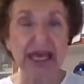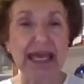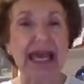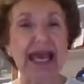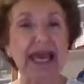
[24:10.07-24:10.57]

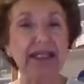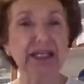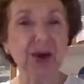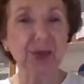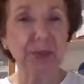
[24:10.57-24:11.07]
and it
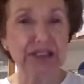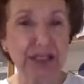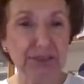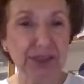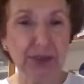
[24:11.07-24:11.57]
opened up
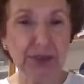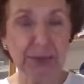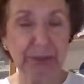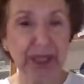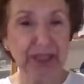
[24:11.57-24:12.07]
to a
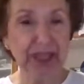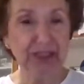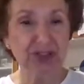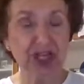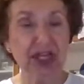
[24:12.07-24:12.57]
page.
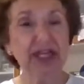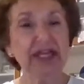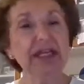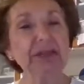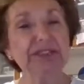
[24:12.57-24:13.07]
It
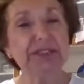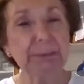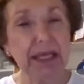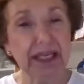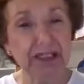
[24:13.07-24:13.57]
was a
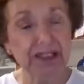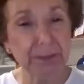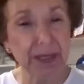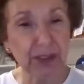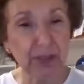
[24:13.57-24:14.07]
page about a
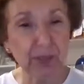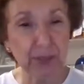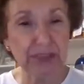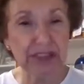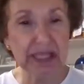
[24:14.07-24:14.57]
woman
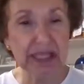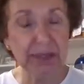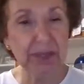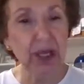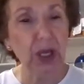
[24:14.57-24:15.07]
named
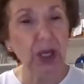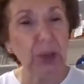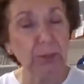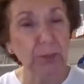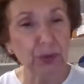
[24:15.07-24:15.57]

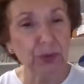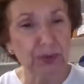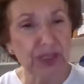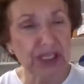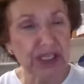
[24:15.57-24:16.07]

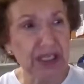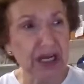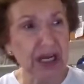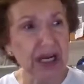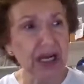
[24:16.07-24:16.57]

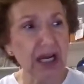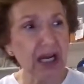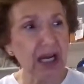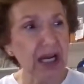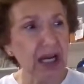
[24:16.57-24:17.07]
Maria
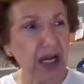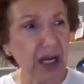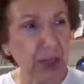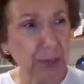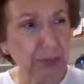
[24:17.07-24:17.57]

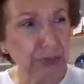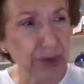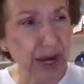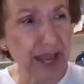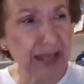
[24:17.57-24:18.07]

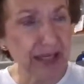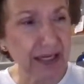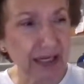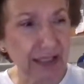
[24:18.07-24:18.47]
Hebrea,